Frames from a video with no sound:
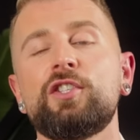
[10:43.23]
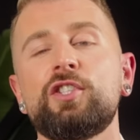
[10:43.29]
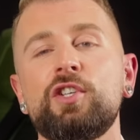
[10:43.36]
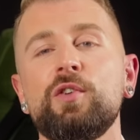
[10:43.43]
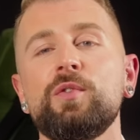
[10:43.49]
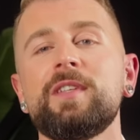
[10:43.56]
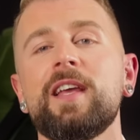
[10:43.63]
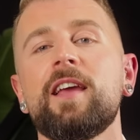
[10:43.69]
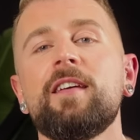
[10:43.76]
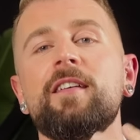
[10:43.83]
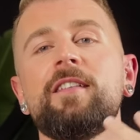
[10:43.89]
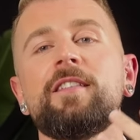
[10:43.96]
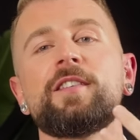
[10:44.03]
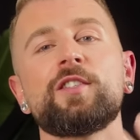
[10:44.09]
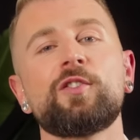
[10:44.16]

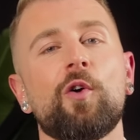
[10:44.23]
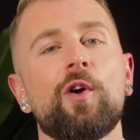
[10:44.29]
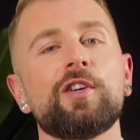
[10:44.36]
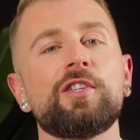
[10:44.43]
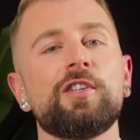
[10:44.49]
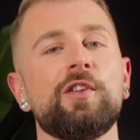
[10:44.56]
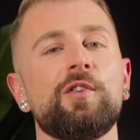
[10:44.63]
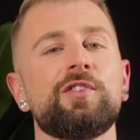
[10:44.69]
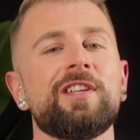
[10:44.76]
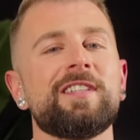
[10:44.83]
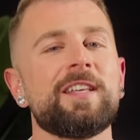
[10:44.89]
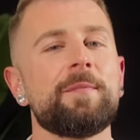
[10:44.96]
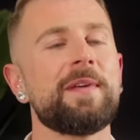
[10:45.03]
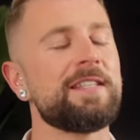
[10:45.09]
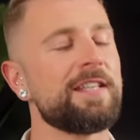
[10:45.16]
Choosing storage
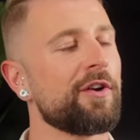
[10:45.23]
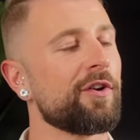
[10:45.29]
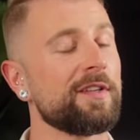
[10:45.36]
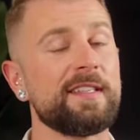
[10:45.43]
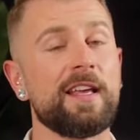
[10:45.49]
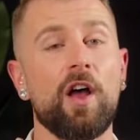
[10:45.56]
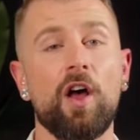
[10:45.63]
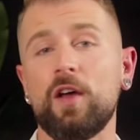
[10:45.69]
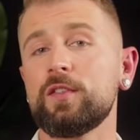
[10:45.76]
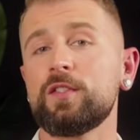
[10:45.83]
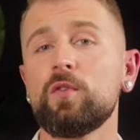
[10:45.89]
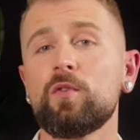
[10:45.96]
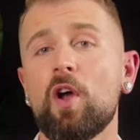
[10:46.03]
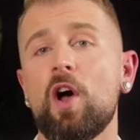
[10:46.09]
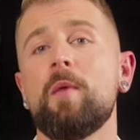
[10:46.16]
solutions and materials that
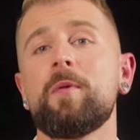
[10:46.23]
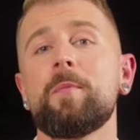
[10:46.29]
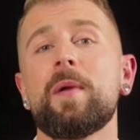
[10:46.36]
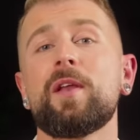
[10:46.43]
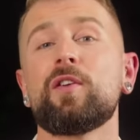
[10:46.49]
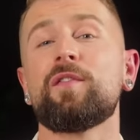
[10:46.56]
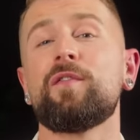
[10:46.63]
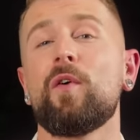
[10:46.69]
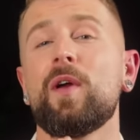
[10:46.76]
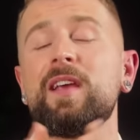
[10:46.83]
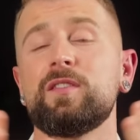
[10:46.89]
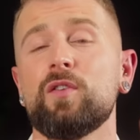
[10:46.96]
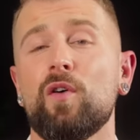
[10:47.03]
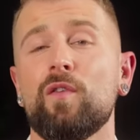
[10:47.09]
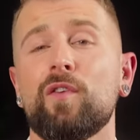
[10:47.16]
also complement your
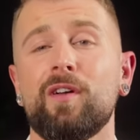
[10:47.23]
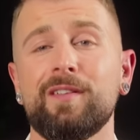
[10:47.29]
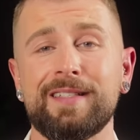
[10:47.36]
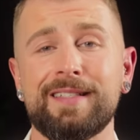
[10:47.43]
foyer's overall